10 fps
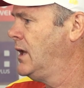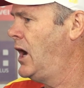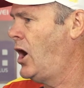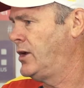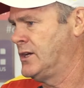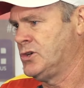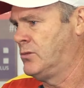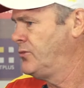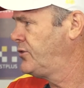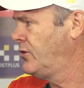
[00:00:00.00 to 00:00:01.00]
Oh yeah,
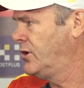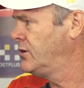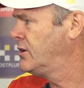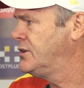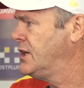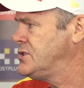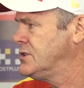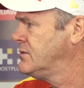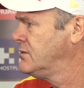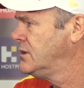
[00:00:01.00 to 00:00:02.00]
Tom's not in
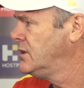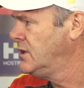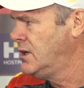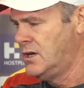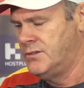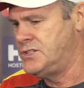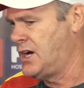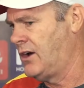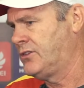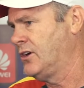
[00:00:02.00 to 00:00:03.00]
contention for
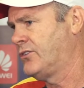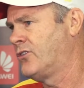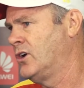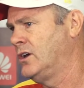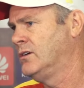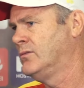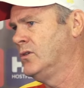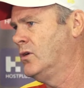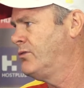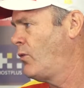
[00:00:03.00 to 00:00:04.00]

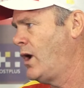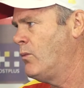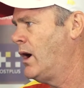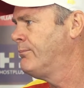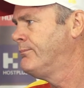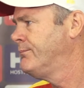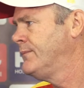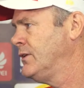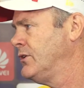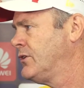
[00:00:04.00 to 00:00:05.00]
JLT3 or for round one
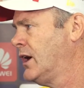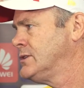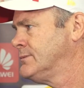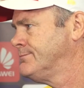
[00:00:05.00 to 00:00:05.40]
at this stage.